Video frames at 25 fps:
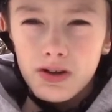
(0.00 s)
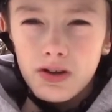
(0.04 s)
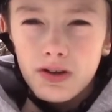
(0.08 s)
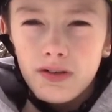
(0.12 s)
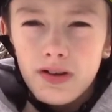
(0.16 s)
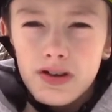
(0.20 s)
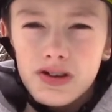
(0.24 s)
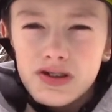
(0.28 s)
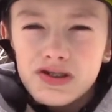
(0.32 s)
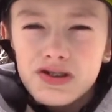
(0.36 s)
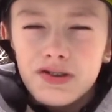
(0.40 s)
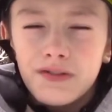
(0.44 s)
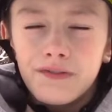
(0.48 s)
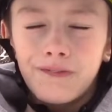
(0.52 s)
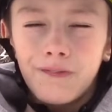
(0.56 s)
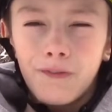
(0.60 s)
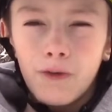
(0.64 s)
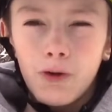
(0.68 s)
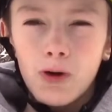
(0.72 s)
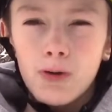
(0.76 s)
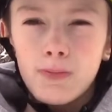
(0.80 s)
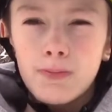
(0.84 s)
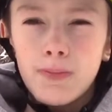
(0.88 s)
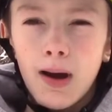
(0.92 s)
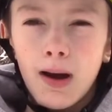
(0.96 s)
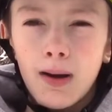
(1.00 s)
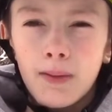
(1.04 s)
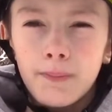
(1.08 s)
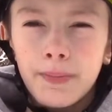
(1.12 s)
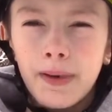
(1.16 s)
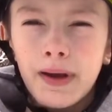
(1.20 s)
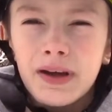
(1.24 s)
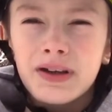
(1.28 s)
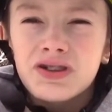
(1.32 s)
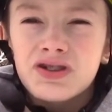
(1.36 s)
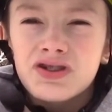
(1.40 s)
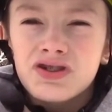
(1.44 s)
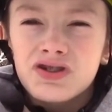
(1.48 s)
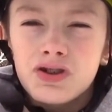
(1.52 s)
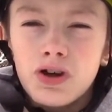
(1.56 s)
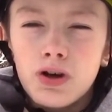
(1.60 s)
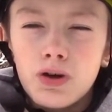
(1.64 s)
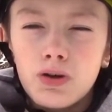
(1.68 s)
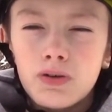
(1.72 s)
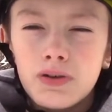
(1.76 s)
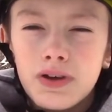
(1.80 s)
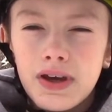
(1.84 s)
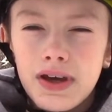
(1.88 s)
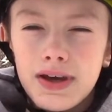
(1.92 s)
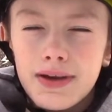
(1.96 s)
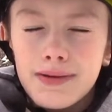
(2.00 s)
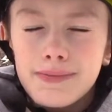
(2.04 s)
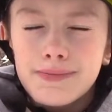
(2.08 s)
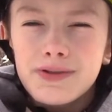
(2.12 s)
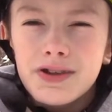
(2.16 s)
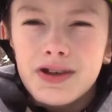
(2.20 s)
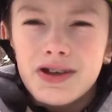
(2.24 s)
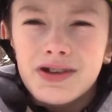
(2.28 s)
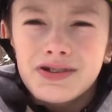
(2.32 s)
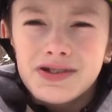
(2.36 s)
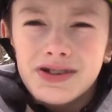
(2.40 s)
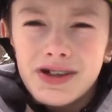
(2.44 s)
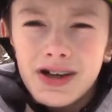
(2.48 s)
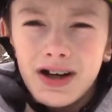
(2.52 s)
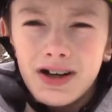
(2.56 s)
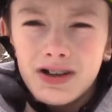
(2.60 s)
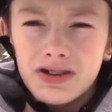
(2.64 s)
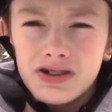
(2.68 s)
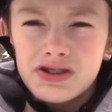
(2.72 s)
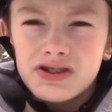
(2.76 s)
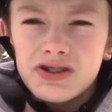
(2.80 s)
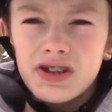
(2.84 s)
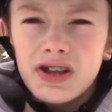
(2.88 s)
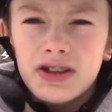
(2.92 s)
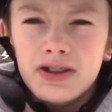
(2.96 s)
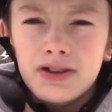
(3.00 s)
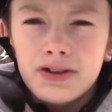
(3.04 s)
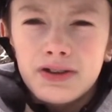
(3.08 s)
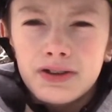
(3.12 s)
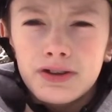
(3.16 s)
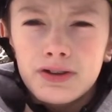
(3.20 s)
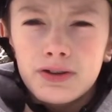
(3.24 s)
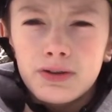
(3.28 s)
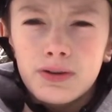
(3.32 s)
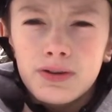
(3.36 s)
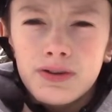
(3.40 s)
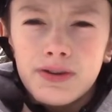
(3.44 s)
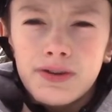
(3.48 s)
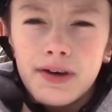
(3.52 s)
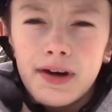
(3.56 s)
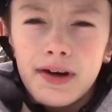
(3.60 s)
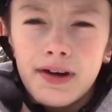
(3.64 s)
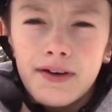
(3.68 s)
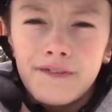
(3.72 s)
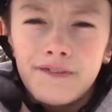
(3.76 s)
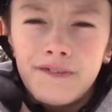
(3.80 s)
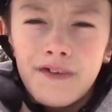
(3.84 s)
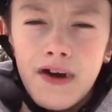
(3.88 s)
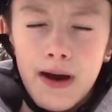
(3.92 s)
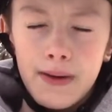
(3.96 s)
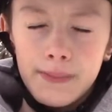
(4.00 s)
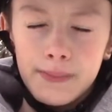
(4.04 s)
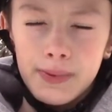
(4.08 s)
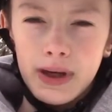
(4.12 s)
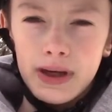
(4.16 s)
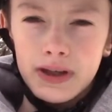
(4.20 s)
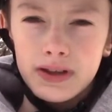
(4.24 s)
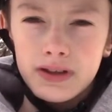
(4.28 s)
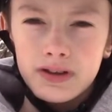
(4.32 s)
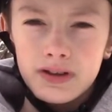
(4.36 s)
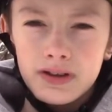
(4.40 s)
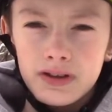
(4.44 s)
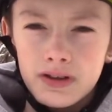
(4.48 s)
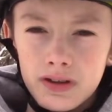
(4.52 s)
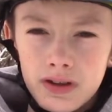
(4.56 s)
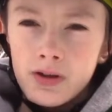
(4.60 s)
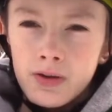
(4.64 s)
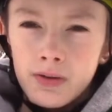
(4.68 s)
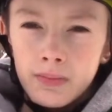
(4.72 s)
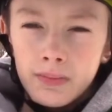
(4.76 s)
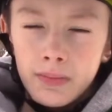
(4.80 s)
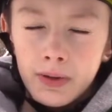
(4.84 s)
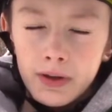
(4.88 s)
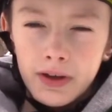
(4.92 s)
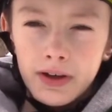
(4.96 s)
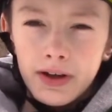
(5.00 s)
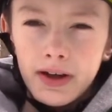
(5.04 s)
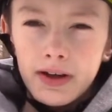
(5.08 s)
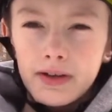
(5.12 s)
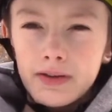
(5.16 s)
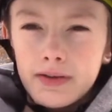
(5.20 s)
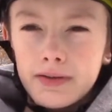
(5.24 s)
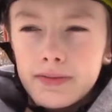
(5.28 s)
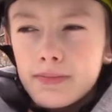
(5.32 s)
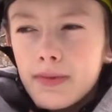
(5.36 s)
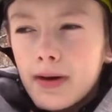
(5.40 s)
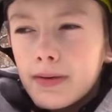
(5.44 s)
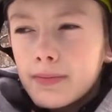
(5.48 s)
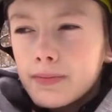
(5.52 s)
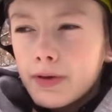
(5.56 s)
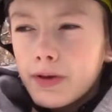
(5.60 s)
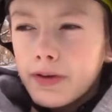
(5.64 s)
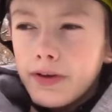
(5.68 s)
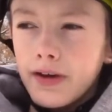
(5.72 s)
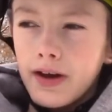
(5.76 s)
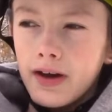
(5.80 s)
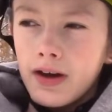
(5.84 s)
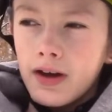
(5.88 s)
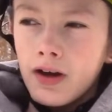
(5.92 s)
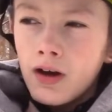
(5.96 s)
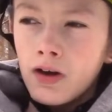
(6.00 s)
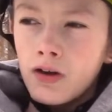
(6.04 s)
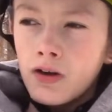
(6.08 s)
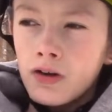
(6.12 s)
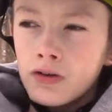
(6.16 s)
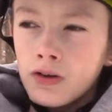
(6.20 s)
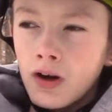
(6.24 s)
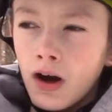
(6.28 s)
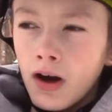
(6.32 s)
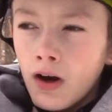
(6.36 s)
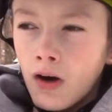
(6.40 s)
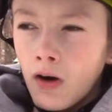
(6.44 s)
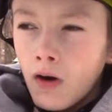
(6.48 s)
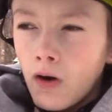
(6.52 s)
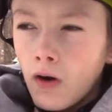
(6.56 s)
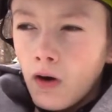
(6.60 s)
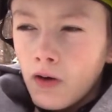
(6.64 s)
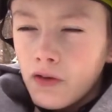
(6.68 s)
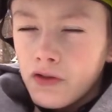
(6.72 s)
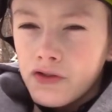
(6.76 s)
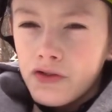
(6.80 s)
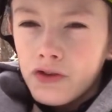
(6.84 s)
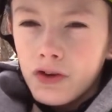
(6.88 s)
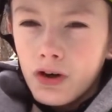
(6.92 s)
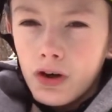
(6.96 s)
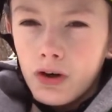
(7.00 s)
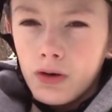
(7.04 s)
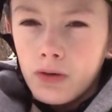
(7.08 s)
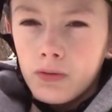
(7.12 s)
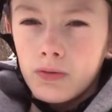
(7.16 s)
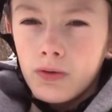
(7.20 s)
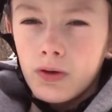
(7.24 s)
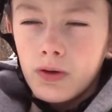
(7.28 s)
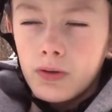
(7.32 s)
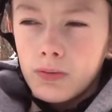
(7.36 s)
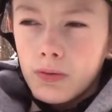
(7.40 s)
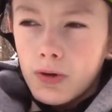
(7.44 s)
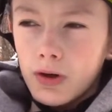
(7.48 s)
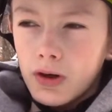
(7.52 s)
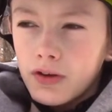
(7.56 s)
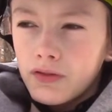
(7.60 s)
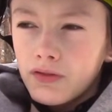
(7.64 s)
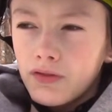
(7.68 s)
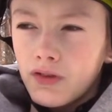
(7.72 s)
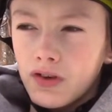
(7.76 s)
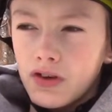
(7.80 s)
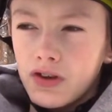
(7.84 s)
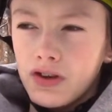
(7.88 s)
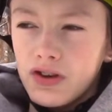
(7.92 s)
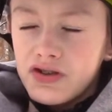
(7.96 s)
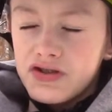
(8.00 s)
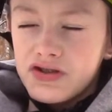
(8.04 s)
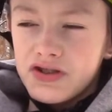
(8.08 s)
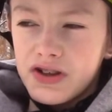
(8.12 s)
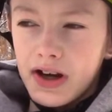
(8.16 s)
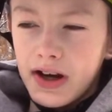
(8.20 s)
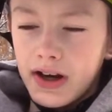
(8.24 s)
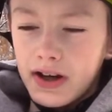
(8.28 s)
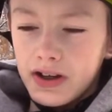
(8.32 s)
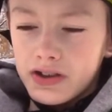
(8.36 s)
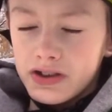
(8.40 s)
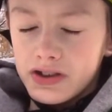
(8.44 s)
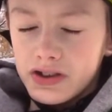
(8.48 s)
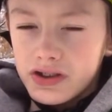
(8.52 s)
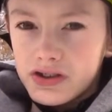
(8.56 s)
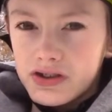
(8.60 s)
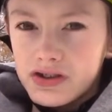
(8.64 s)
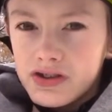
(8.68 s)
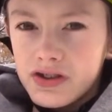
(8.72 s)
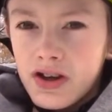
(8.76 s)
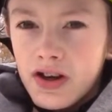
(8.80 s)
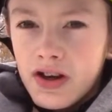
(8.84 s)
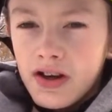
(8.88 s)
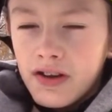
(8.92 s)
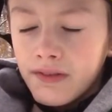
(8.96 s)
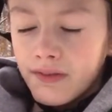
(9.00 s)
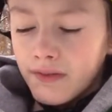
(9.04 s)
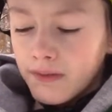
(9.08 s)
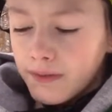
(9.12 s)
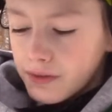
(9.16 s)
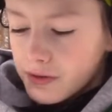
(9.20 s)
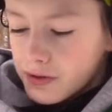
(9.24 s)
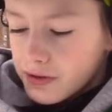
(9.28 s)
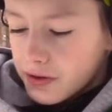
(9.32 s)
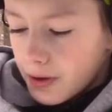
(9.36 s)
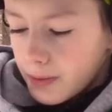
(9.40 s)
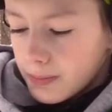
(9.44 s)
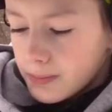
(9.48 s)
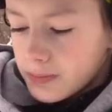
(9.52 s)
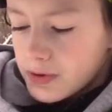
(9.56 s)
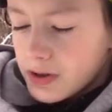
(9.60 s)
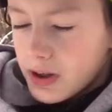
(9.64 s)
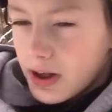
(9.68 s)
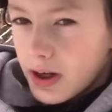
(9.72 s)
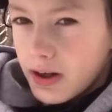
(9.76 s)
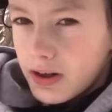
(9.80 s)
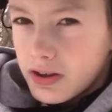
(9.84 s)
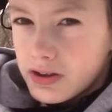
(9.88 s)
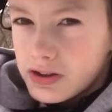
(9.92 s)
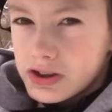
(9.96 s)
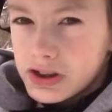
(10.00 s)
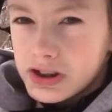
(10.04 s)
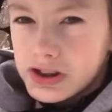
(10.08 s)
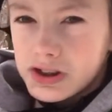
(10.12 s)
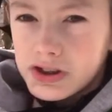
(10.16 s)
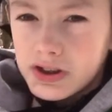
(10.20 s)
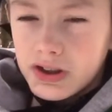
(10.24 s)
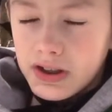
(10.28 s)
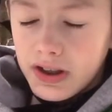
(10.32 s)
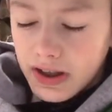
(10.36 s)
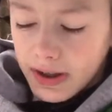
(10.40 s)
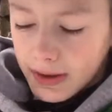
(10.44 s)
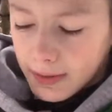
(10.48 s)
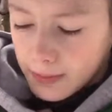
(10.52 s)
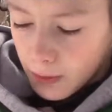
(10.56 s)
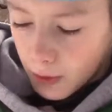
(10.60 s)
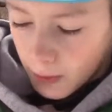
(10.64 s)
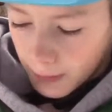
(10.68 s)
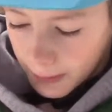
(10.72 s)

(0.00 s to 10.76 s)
a list of four mountain bike snow games and challenges that you can do without a fat bike. But you gotta remember that not all snow will work for these challenges. Some challenges you need more